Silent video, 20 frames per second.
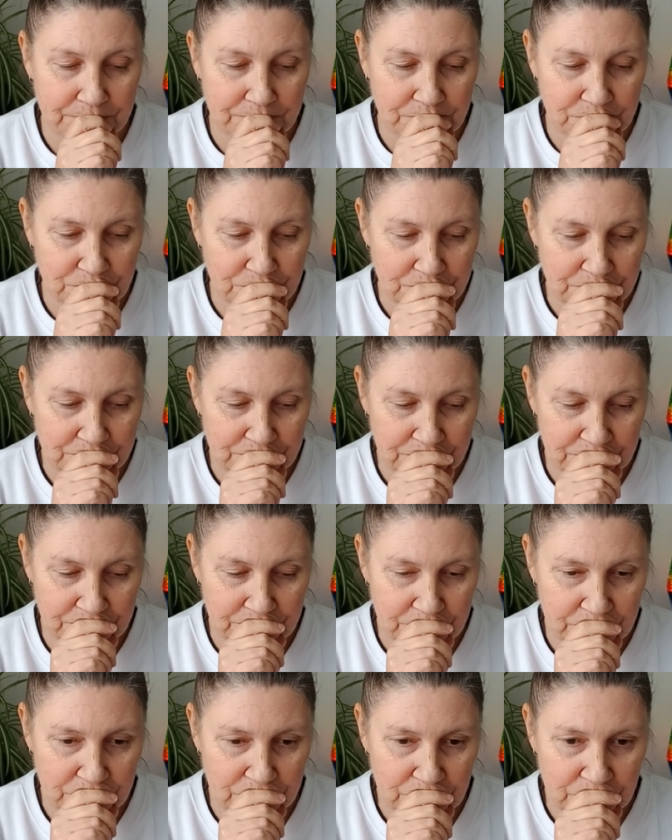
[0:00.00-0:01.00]

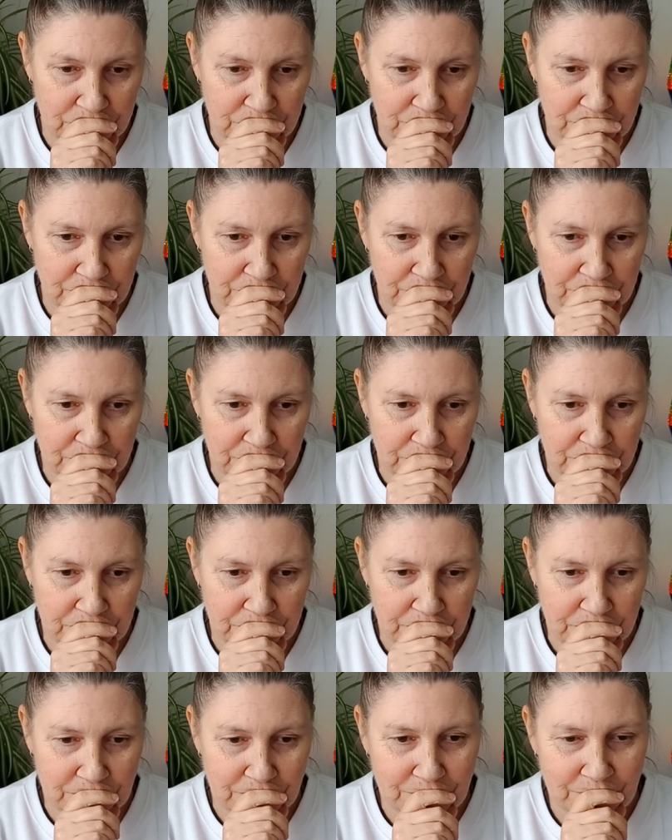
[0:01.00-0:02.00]

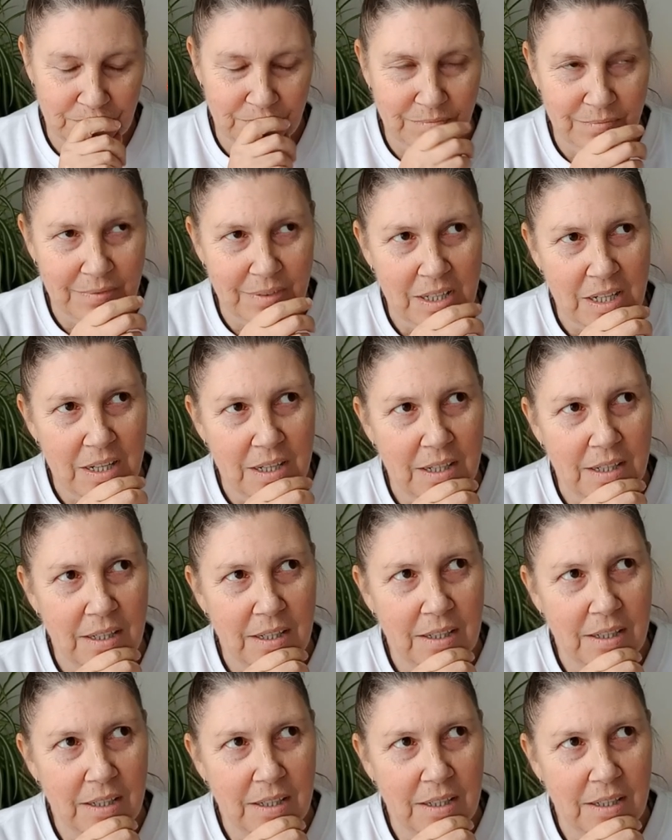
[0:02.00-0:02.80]
[no speech]